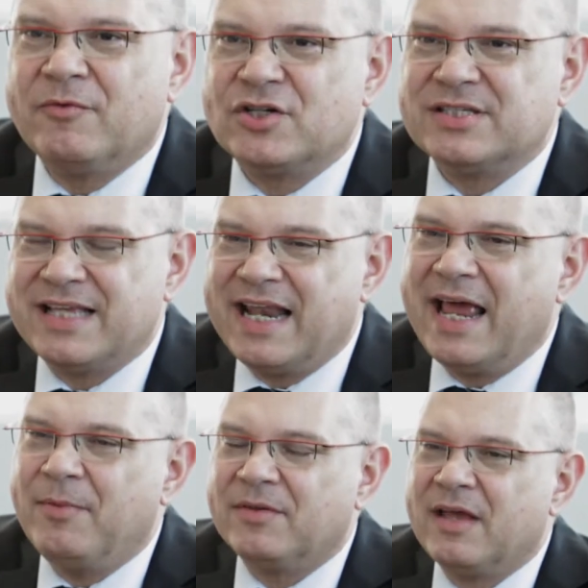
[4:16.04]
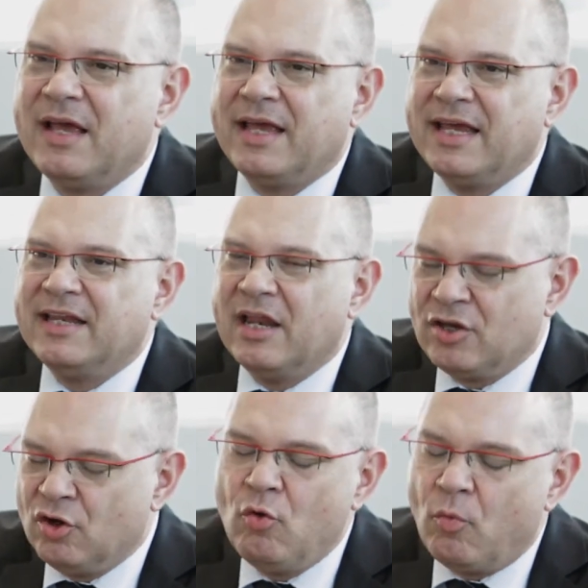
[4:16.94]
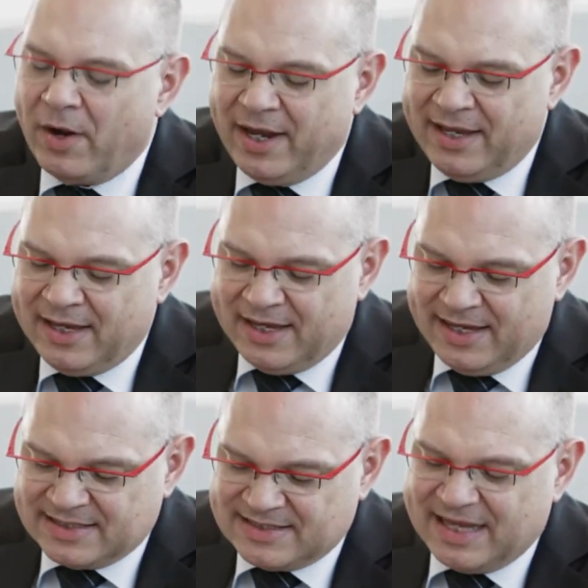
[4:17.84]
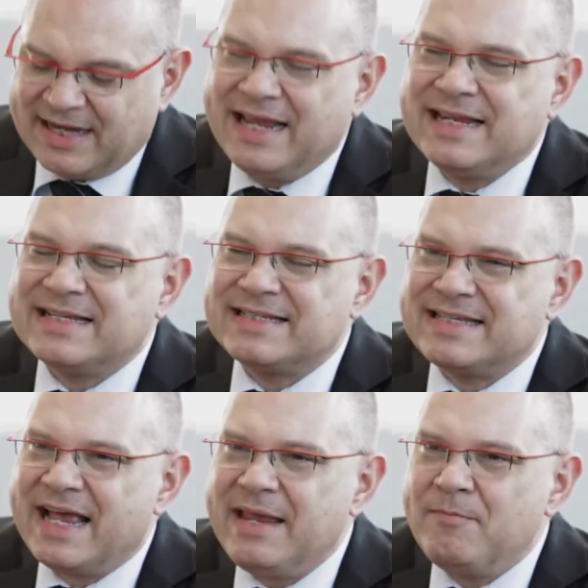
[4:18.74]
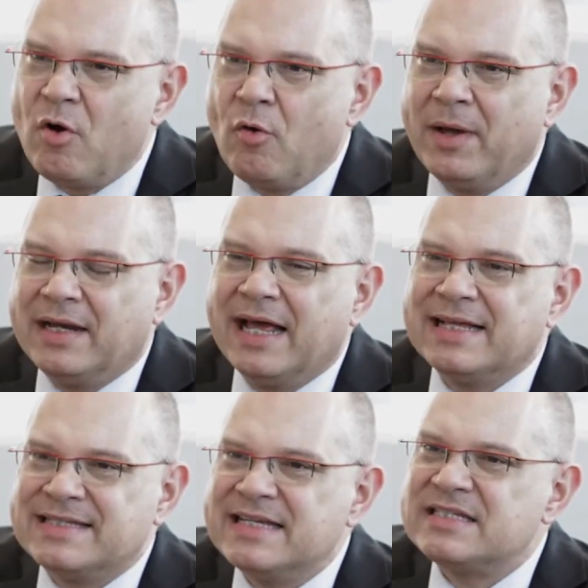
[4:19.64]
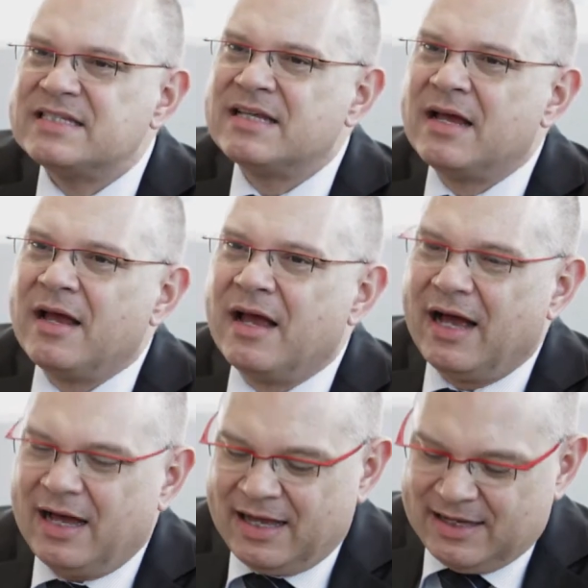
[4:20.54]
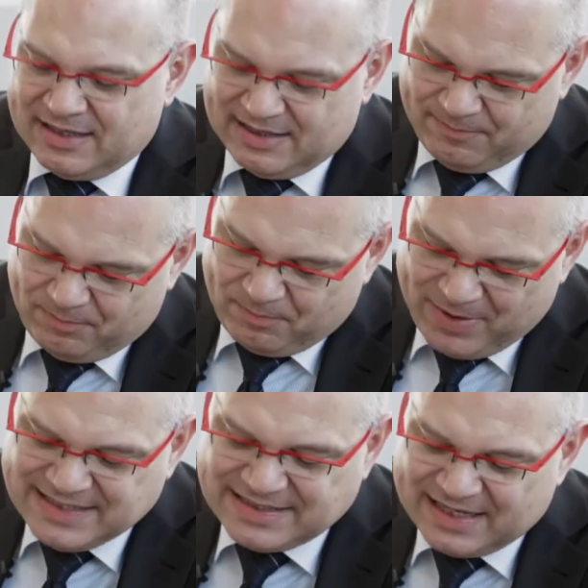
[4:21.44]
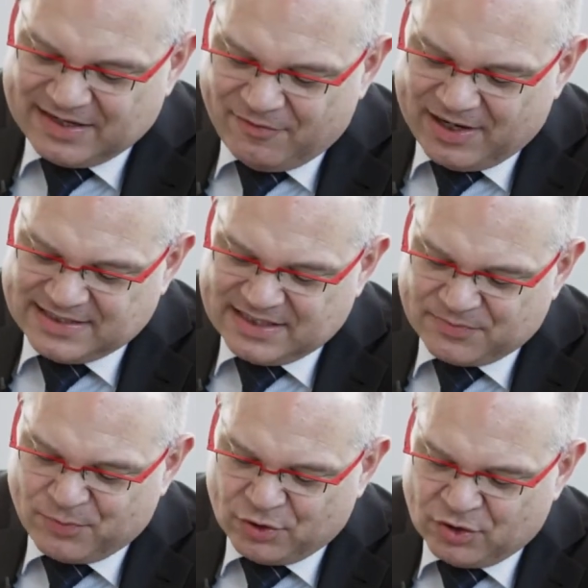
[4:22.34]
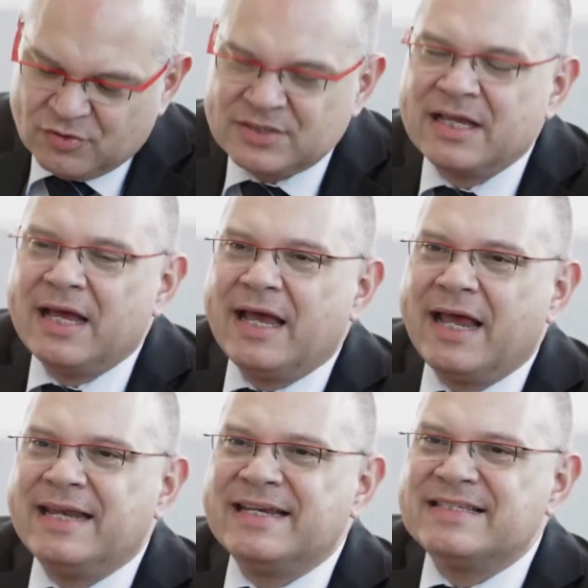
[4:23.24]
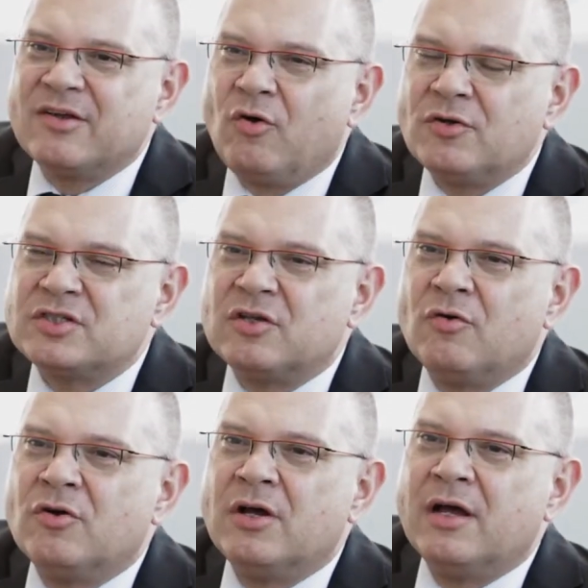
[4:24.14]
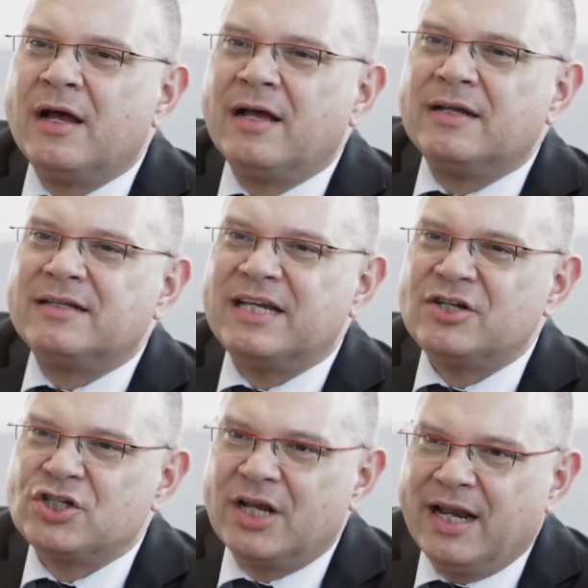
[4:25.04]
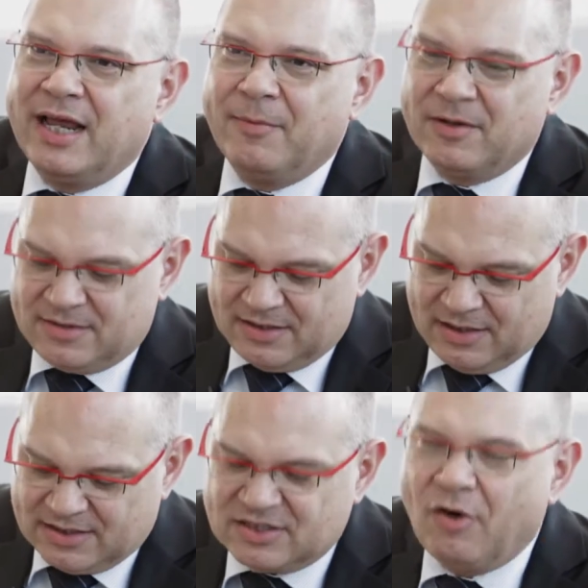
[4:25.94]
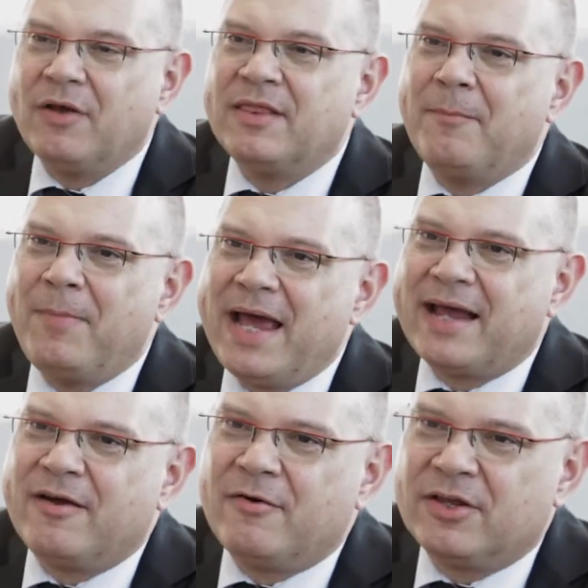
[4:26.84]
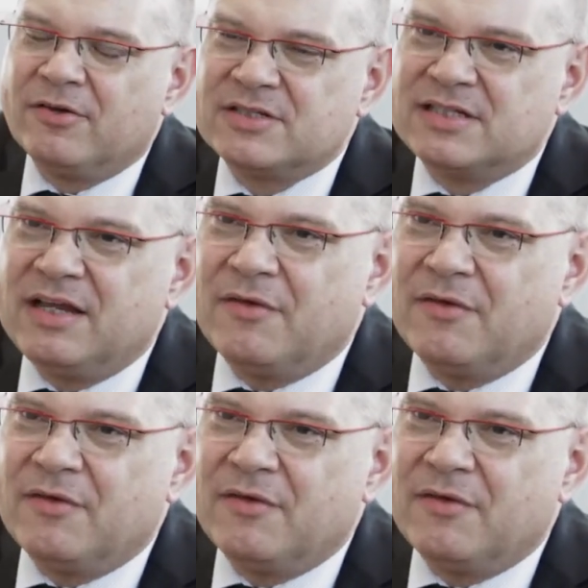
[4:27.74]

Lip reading: which is enabled in a new way, is that in the same moment as this plastic device is produced, it is also touch enabled. So on the back you see a